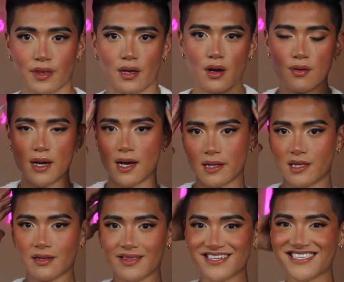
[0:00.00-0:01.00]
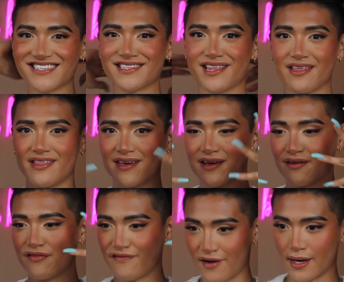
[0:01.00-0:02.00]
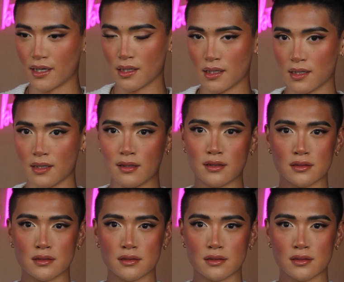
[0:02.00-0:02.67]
Alright, I think this is the final